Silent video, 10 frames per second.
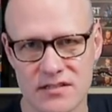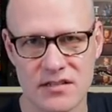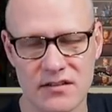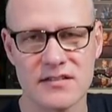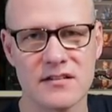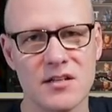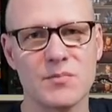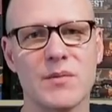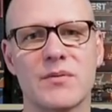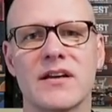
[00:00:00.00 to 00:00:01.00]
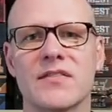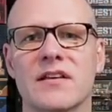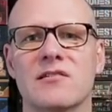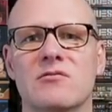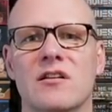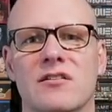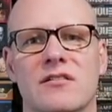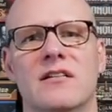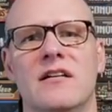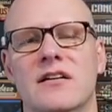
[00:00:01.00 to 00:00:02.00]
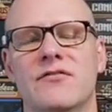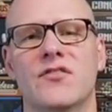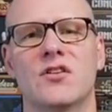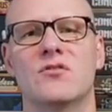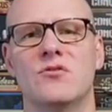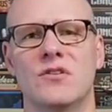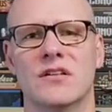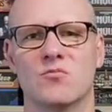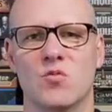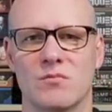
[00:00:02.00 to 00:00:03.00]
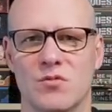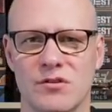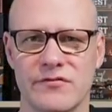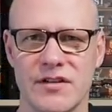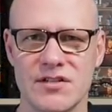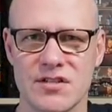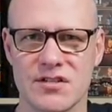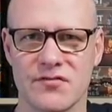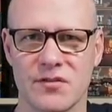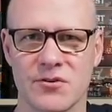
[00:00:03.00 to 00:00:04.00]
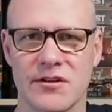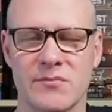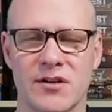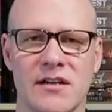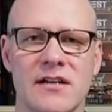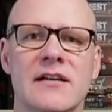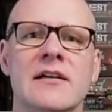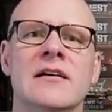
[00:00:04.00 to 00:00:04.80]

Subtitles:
So there's a lot of people out there who like Folklore and want more adventures from Greenbrier.